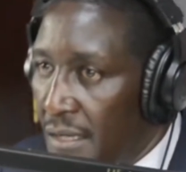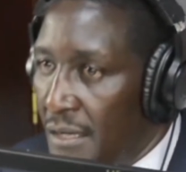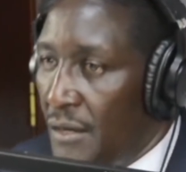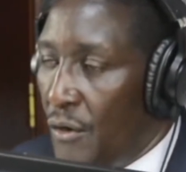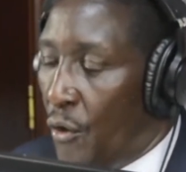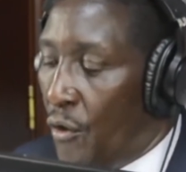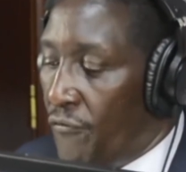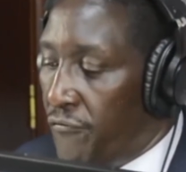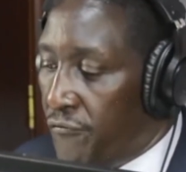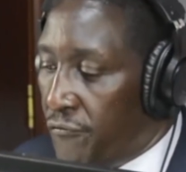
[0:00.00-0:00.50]

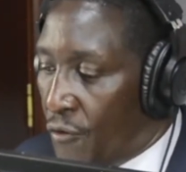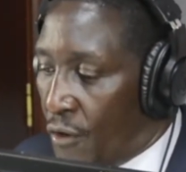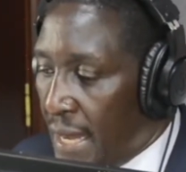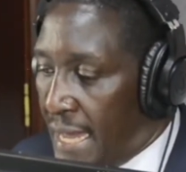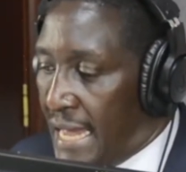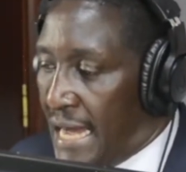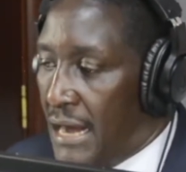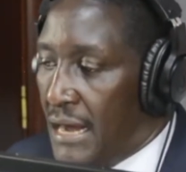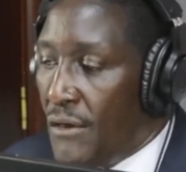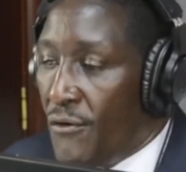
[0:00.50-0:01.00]

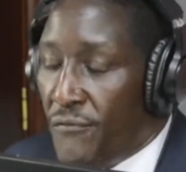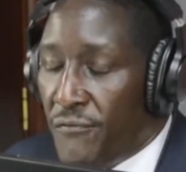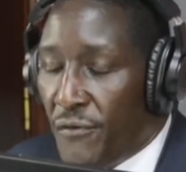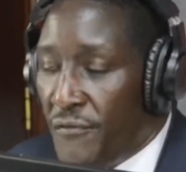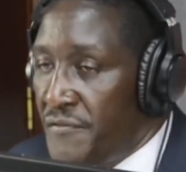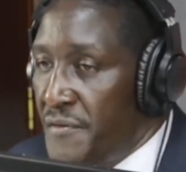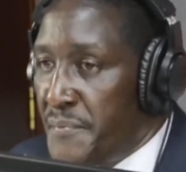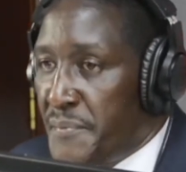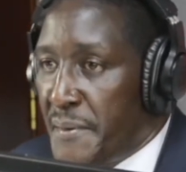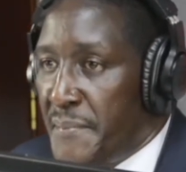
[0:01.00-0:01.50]

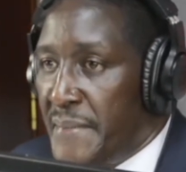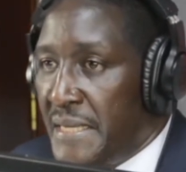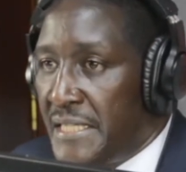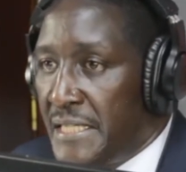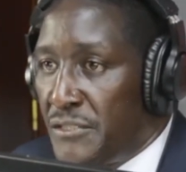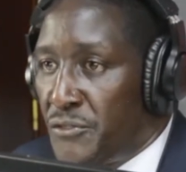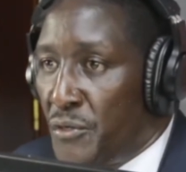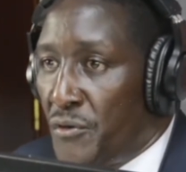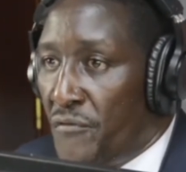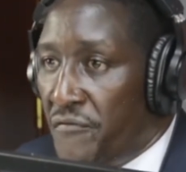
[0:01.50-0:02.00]
of
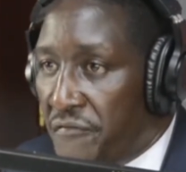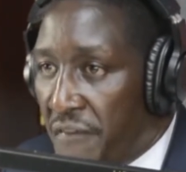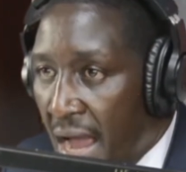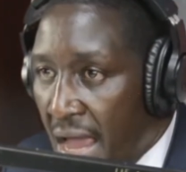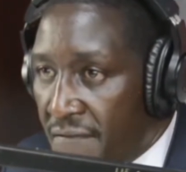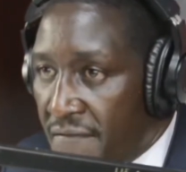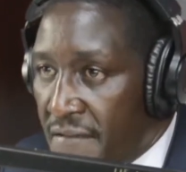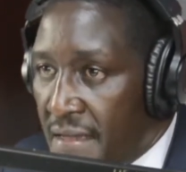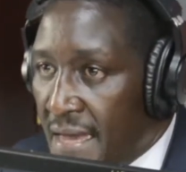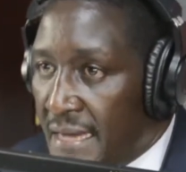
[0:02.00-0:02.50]
implementation of
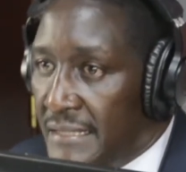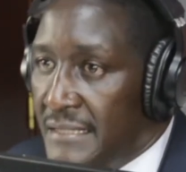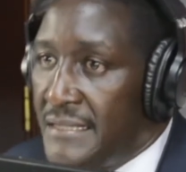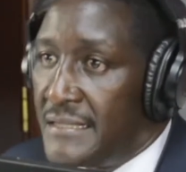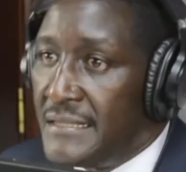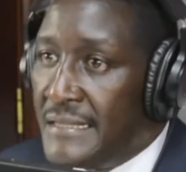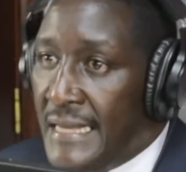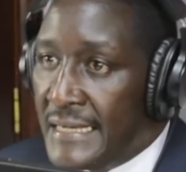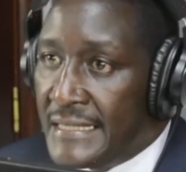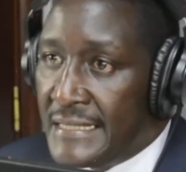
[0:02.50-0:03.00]
5 years
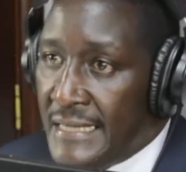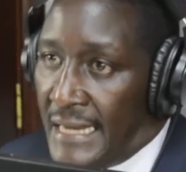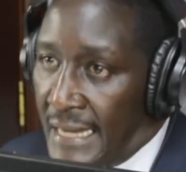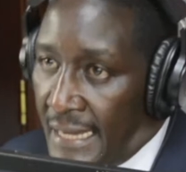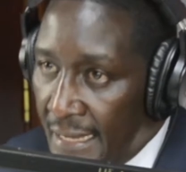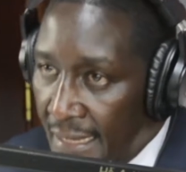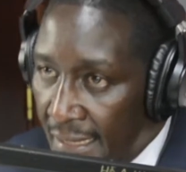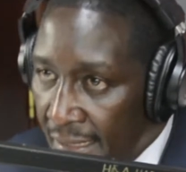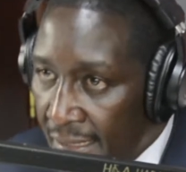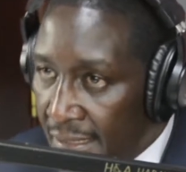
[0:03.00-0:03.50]
that
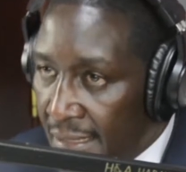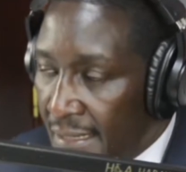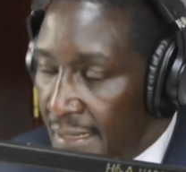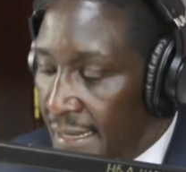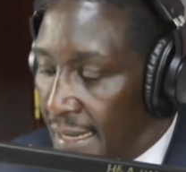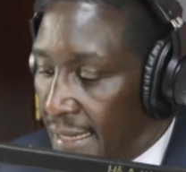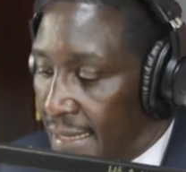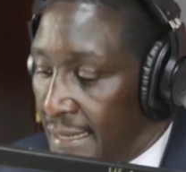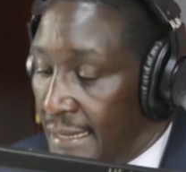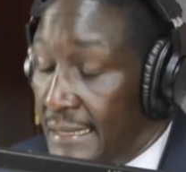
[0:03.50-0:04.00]

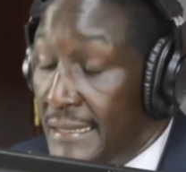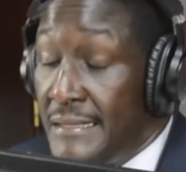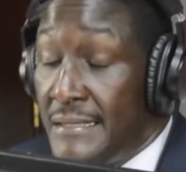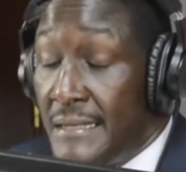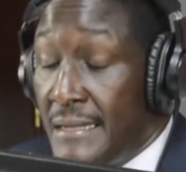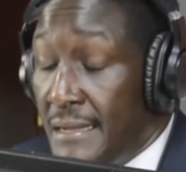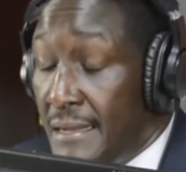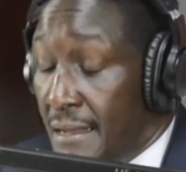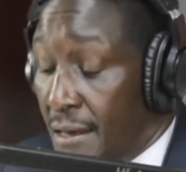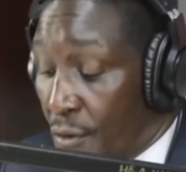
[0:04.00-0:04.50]

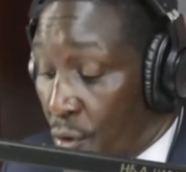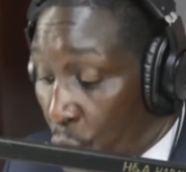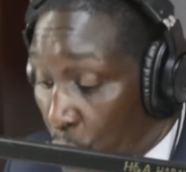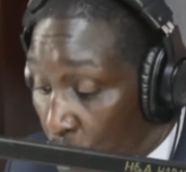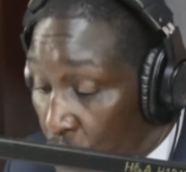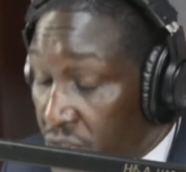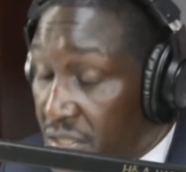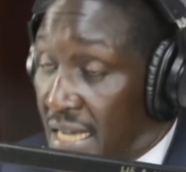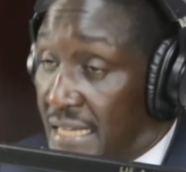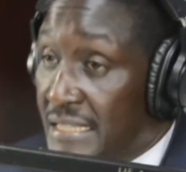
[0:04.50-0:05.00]
the
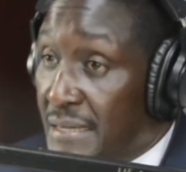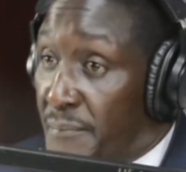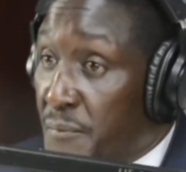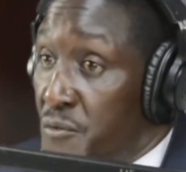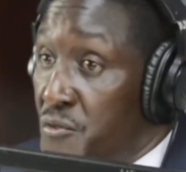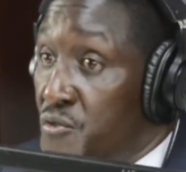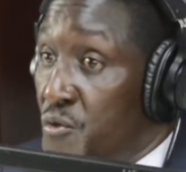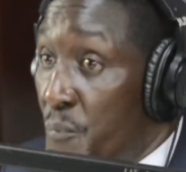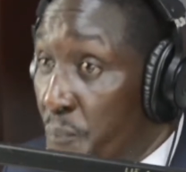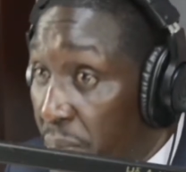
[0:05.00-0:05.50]
laws are
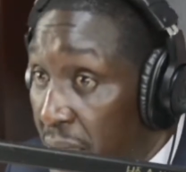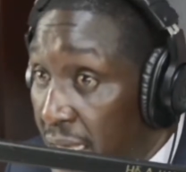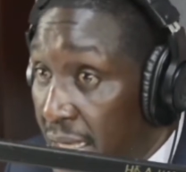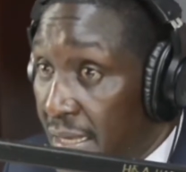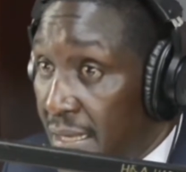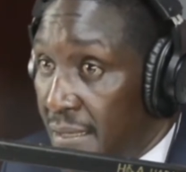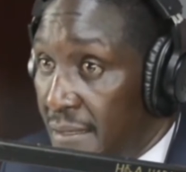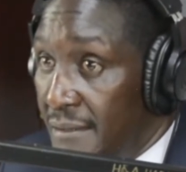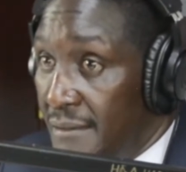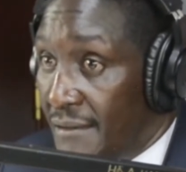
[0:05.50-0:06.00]
supposed to
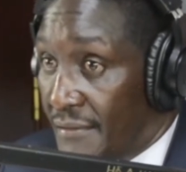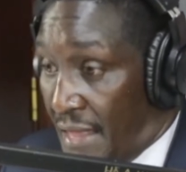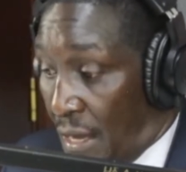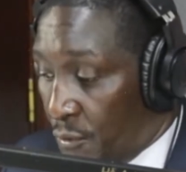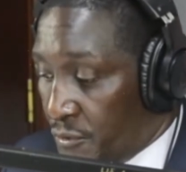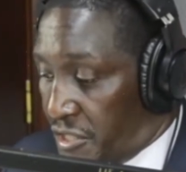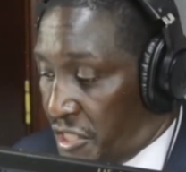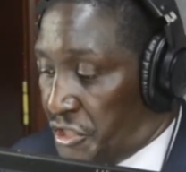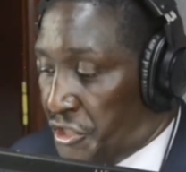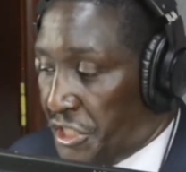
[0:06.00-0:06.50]
be. There
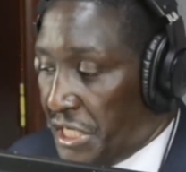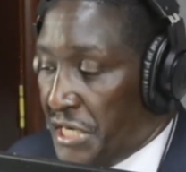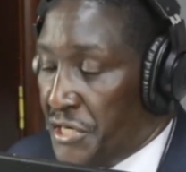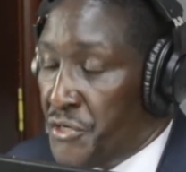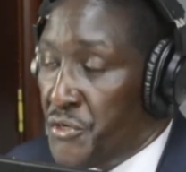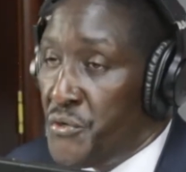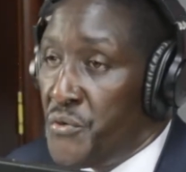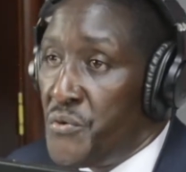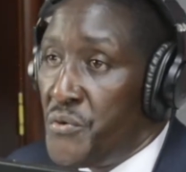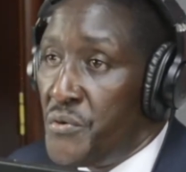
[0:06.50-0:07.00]
was a
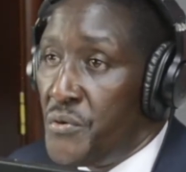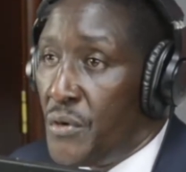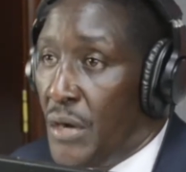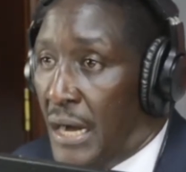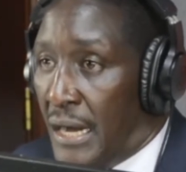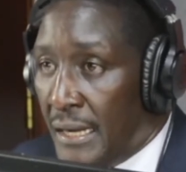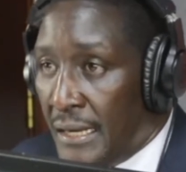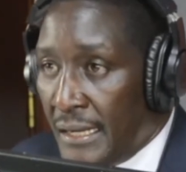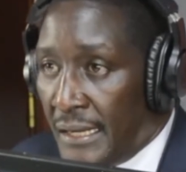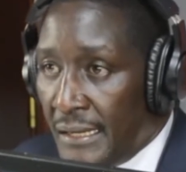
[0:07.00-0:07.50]
schedule
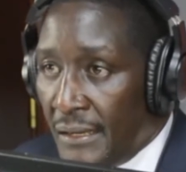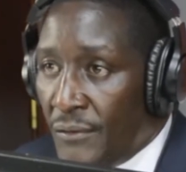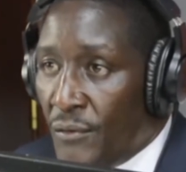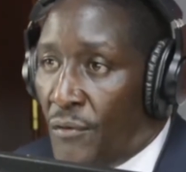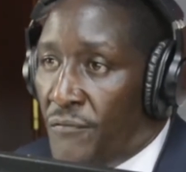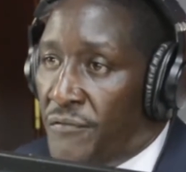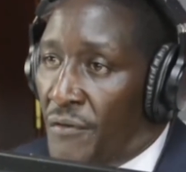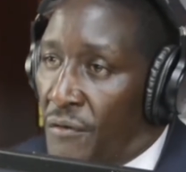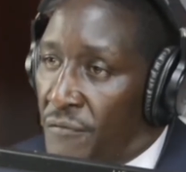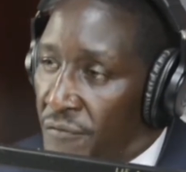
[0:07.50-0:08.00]

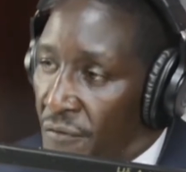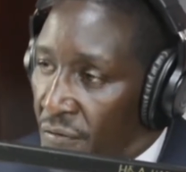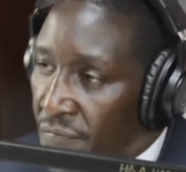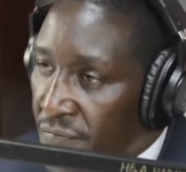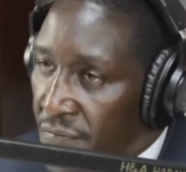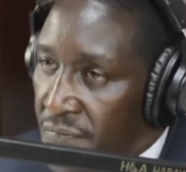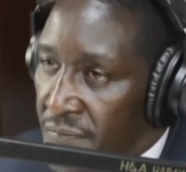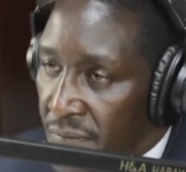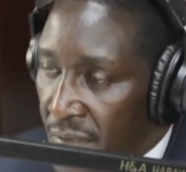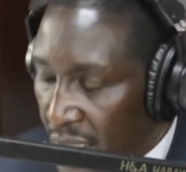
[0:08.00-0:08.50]

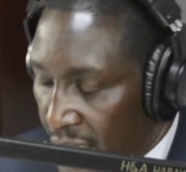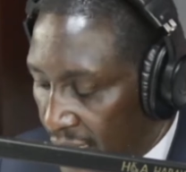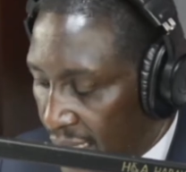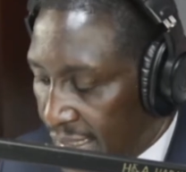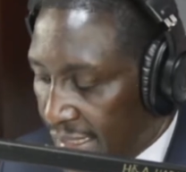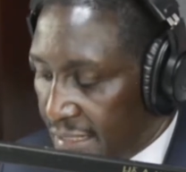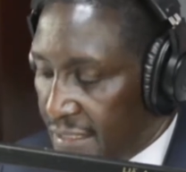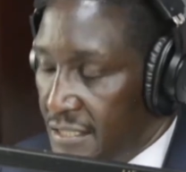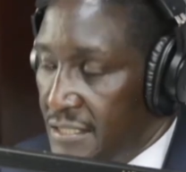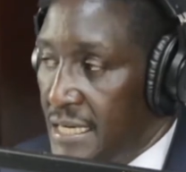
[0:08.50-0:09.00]
of
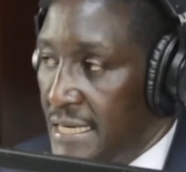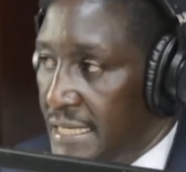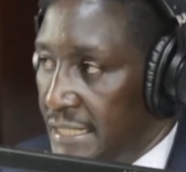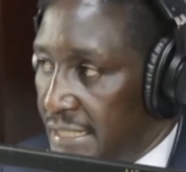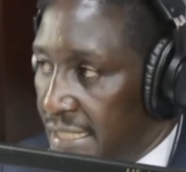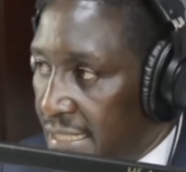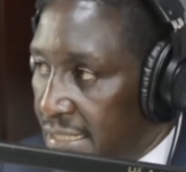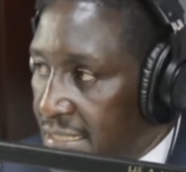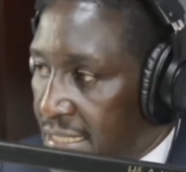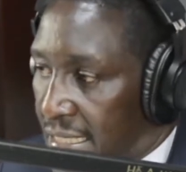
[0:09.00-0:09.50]

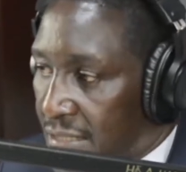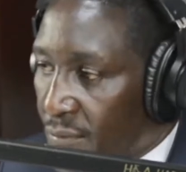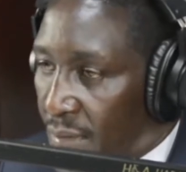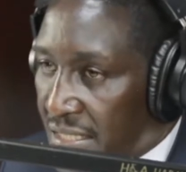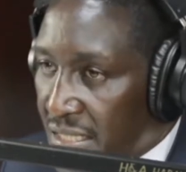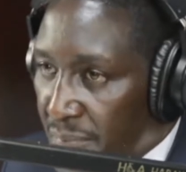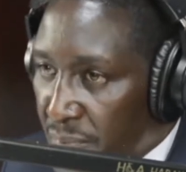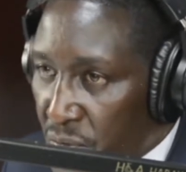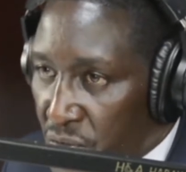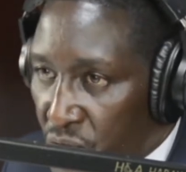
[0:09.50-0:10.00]
legislations that were
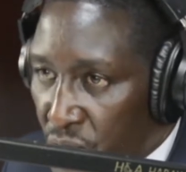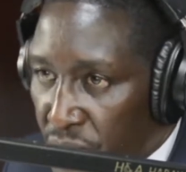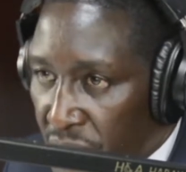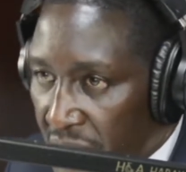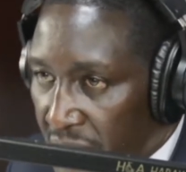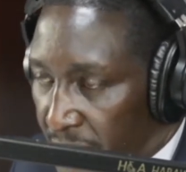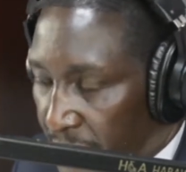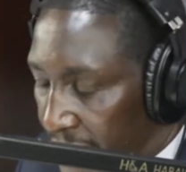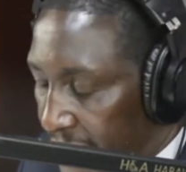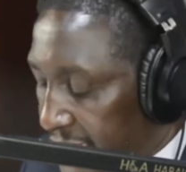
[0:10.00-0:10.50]
supposed to be
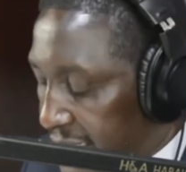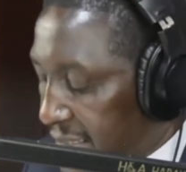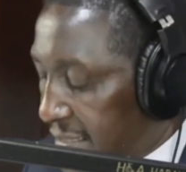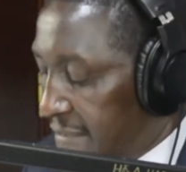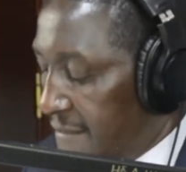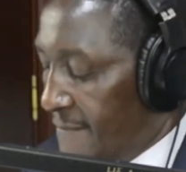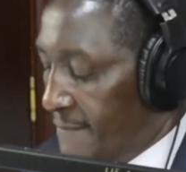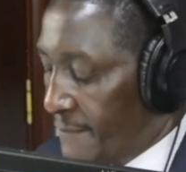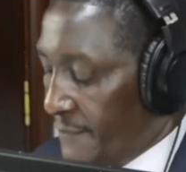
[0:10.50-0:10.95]
in place.